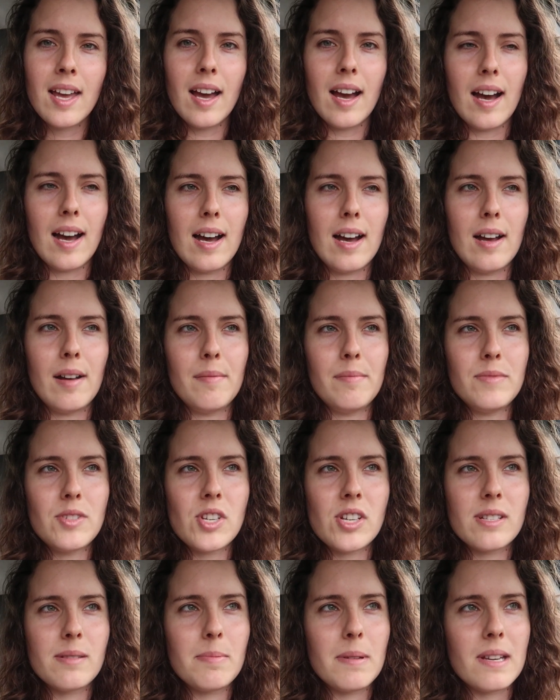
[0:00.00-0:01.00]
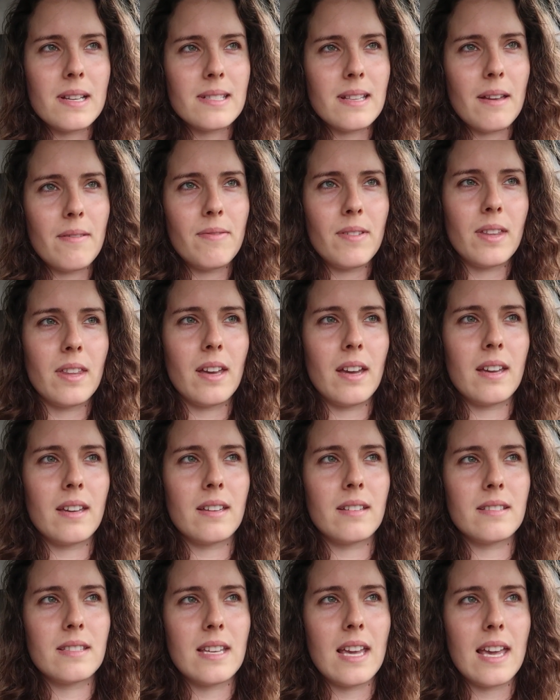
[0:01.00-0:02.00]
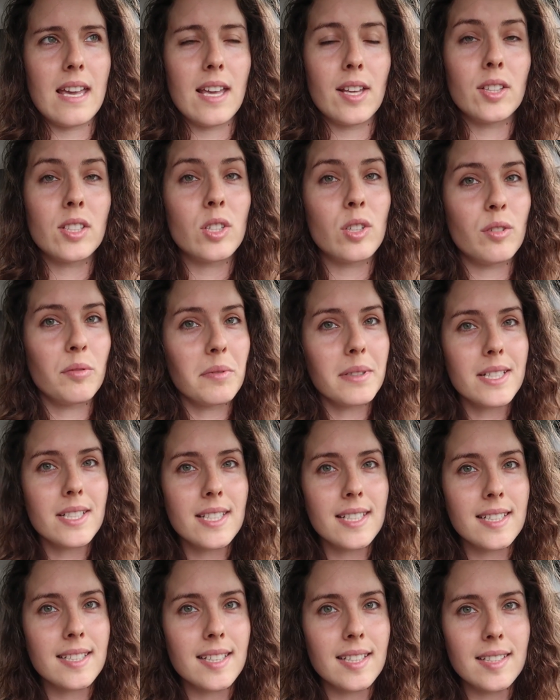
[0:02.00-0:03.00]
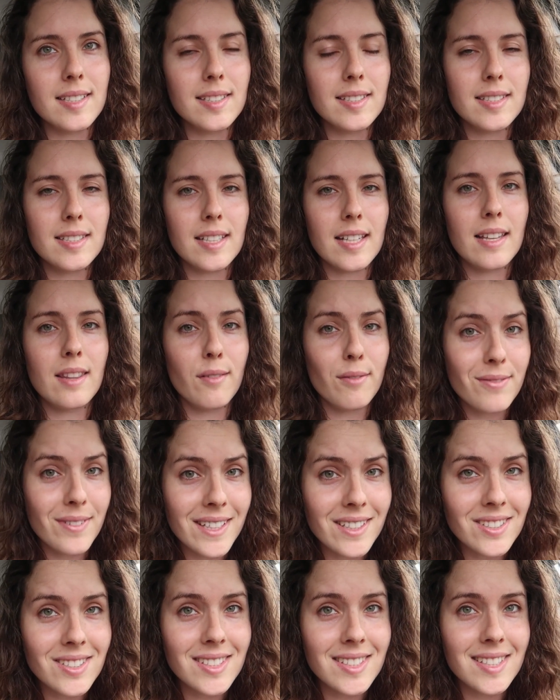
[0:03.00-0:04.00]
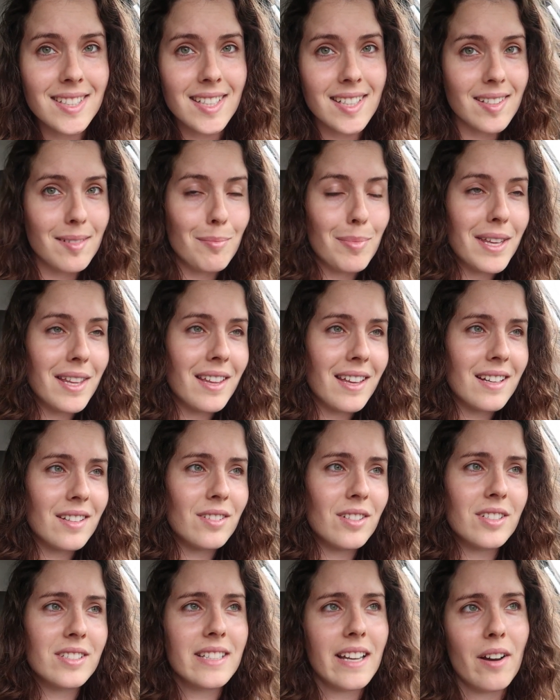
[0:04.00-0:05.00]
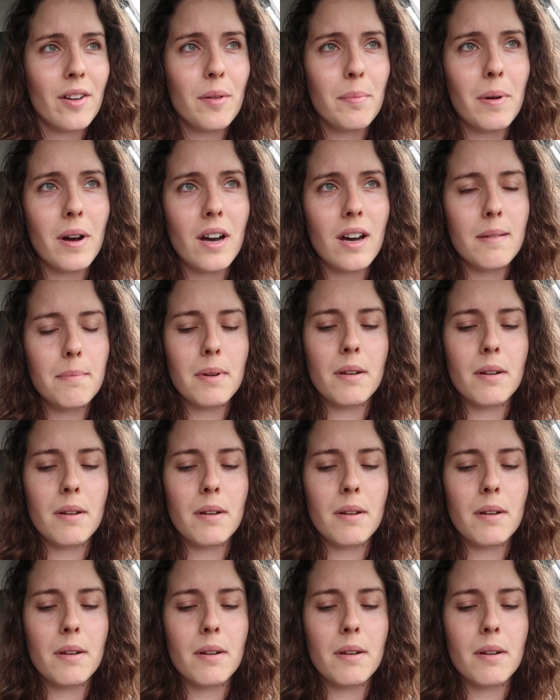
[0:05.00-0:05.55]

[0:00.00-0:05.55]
um, just because I feel like taking too much sick days in the field could be like looked down upon,